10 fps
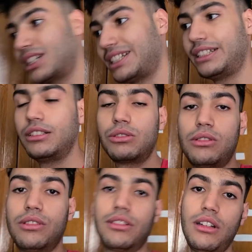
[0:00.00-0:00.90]
I needed to
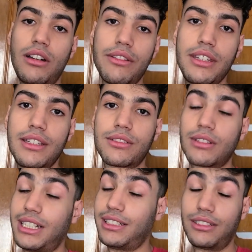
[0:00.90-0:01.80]
learn a lot of things
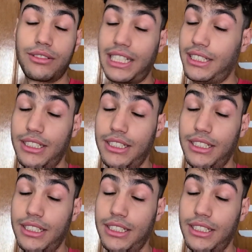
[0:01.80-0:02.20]
because I